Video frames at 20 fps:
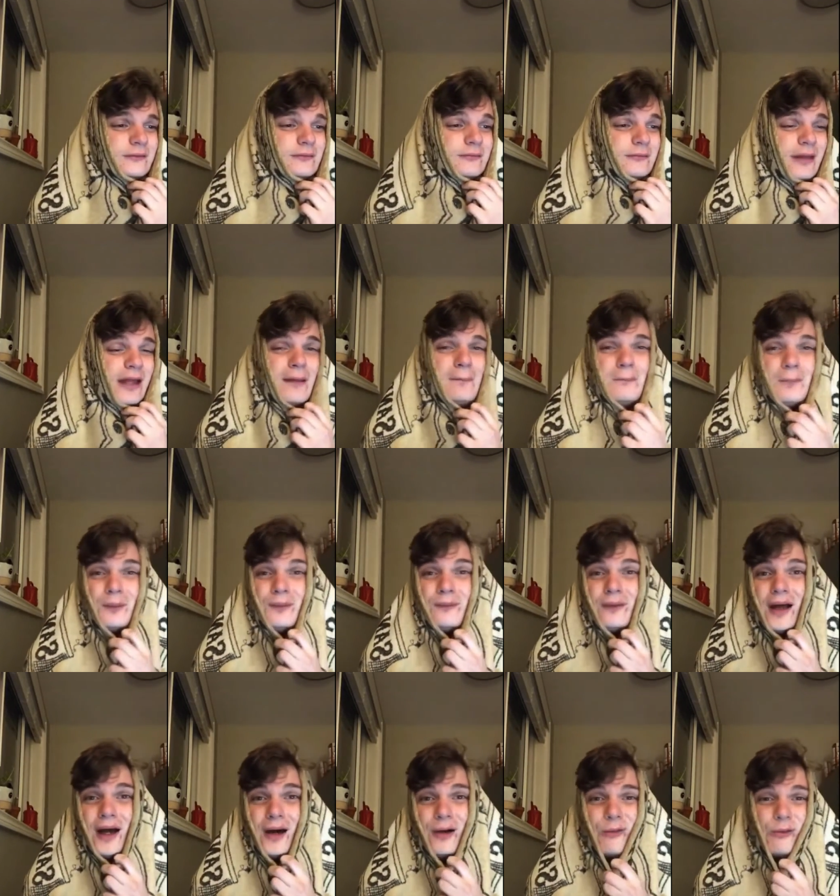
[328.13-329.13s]
Then burn
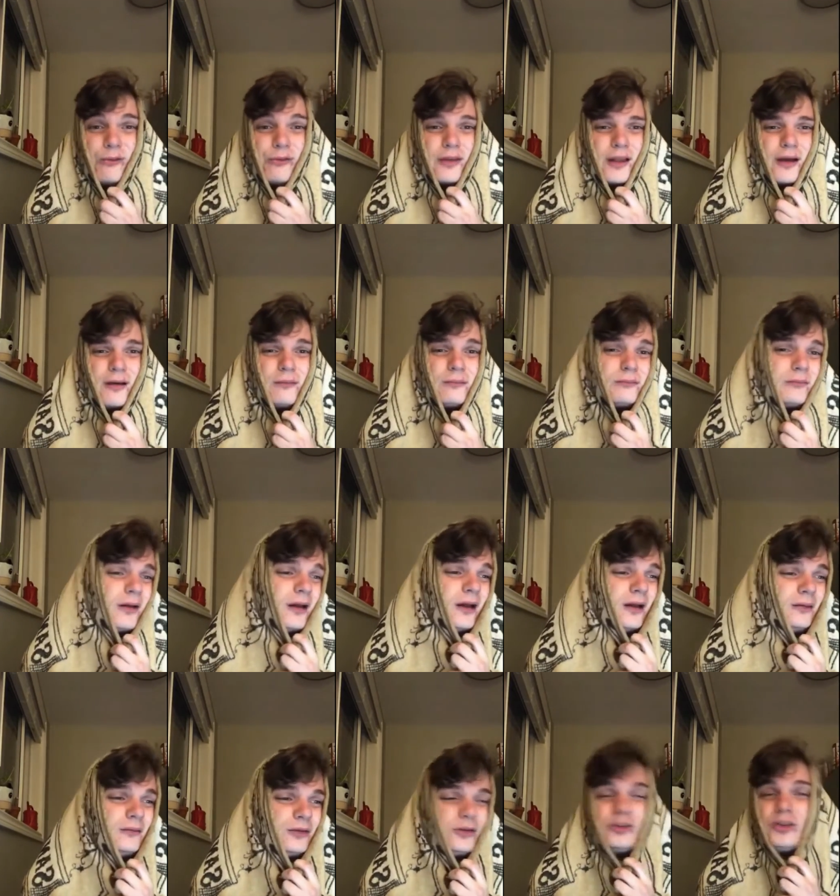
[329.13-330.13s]
the house down.
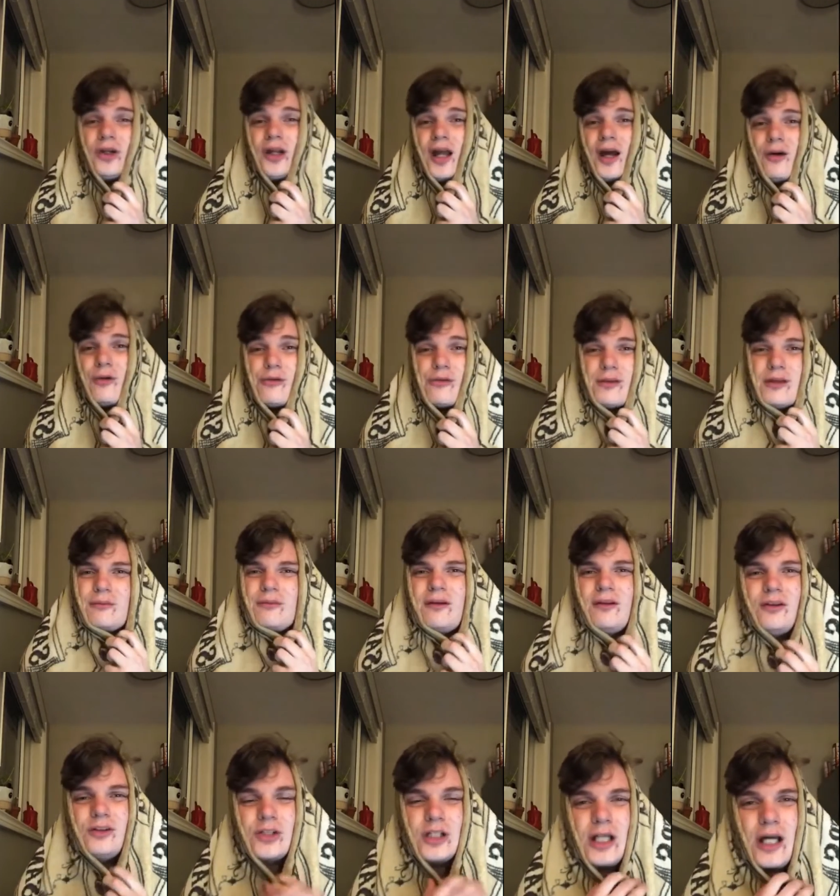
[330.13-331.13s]
Well, the treehouse. Get
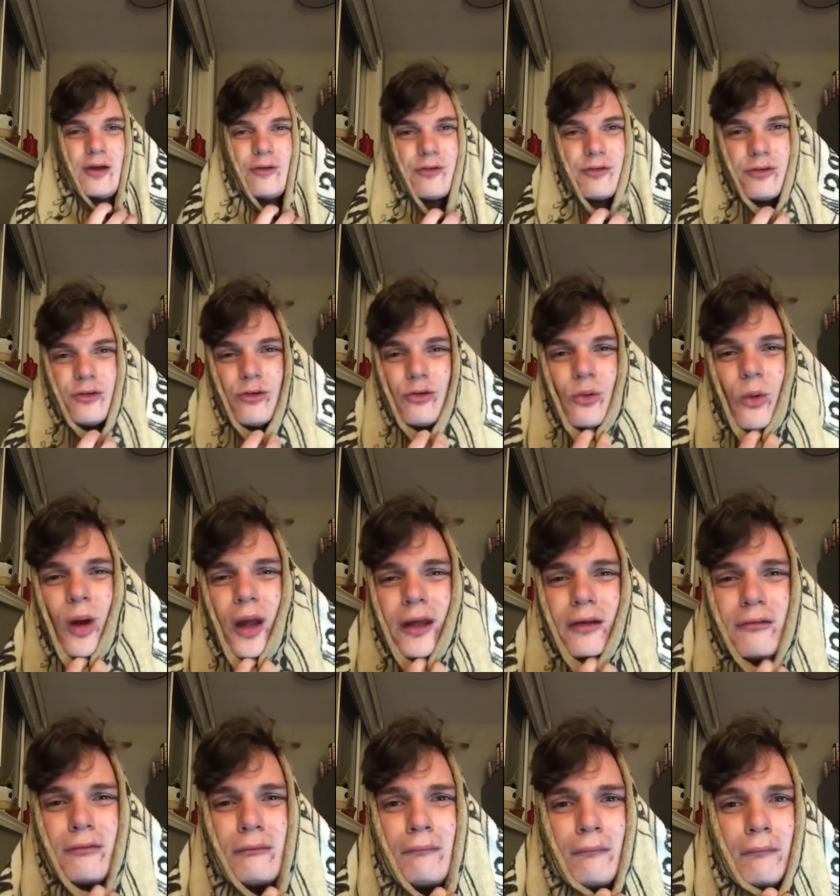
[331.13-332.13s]
rid of the treehouse. Destroy
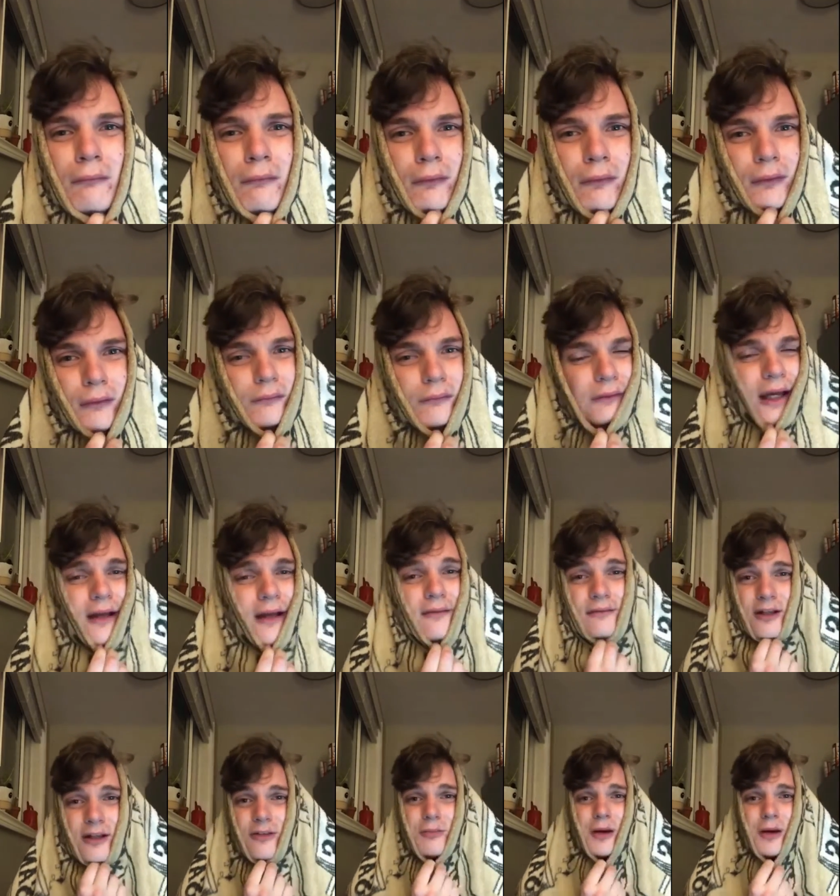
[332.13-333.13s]
it.
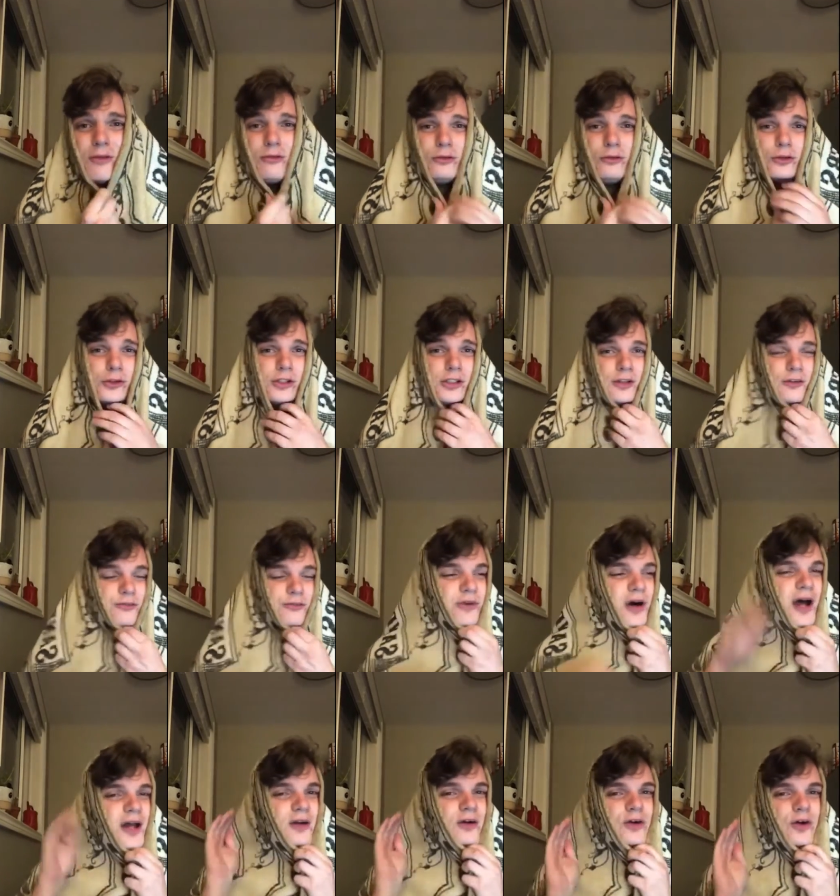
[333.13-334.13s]
That's my solution.
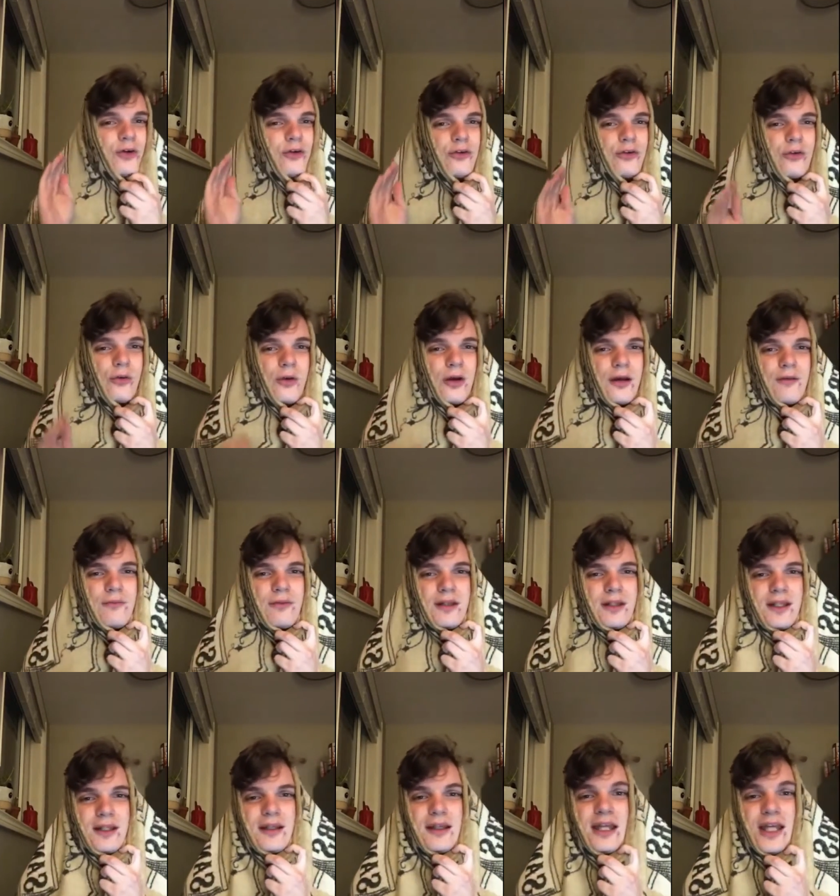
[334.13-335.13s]
Final ghost story of the
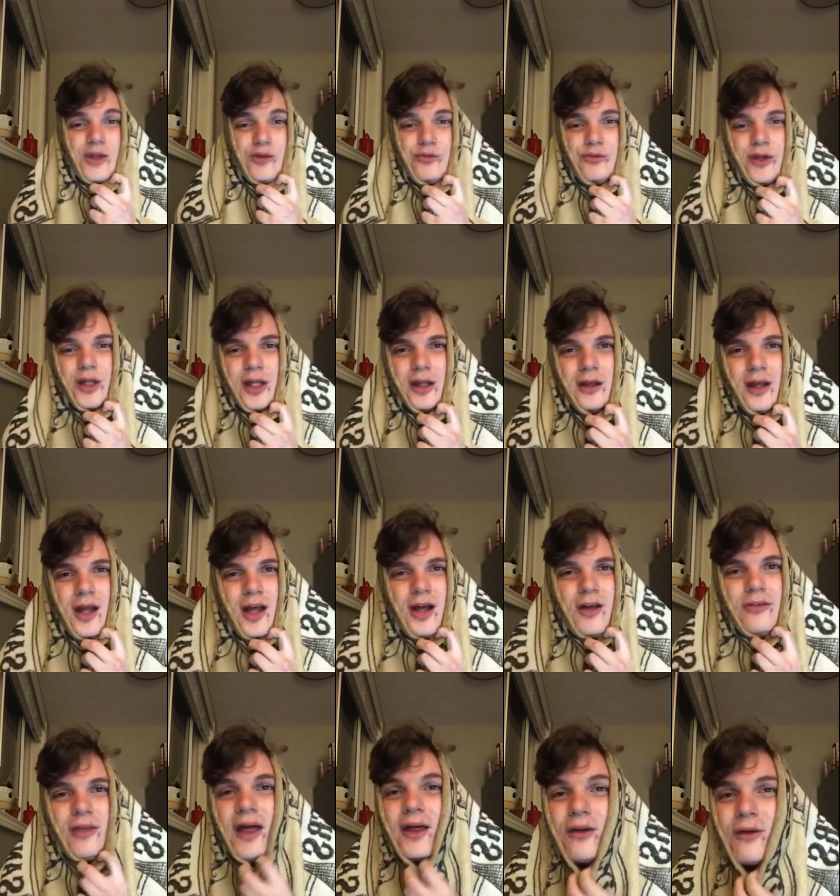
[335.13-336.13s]
evening.
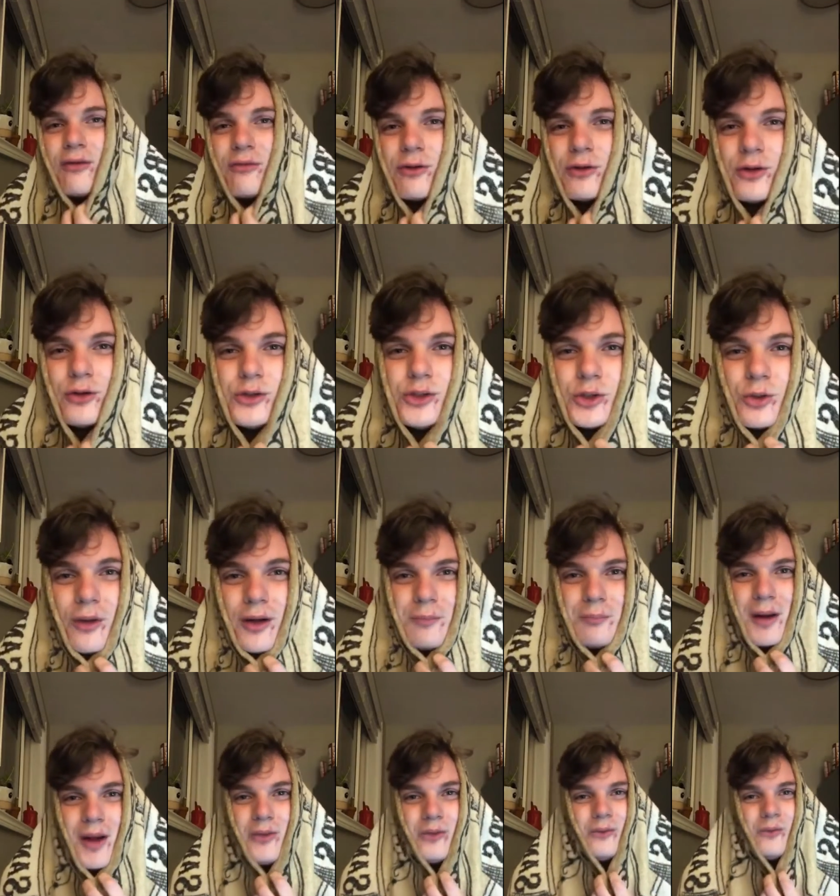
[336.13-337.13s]
Thank you everyone who
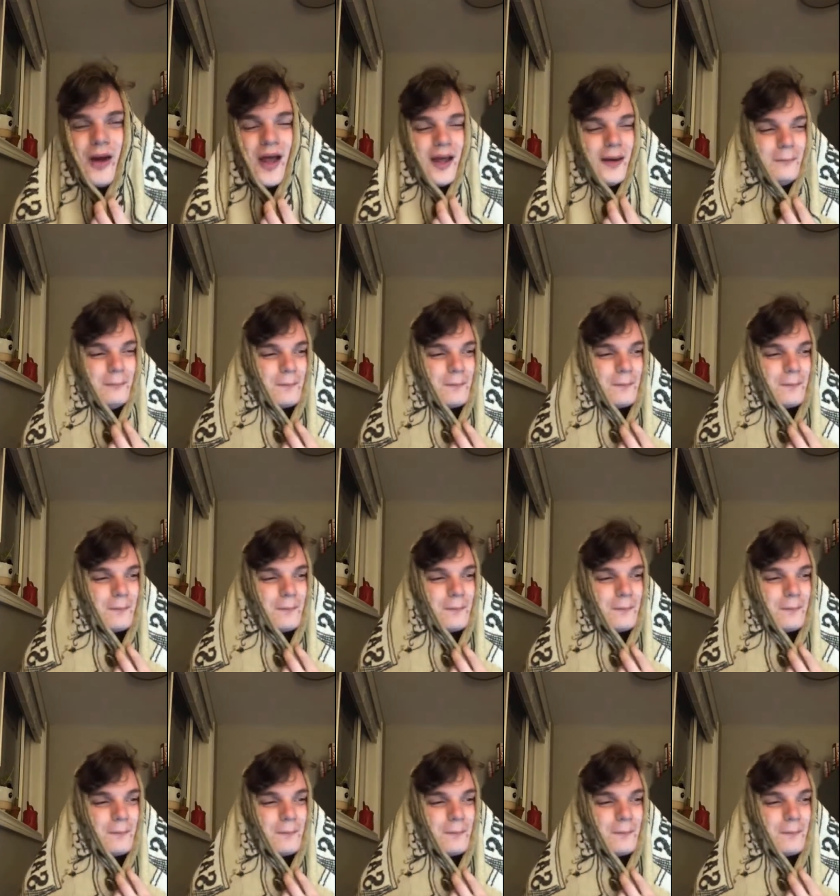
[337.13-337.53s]
joined, by the way.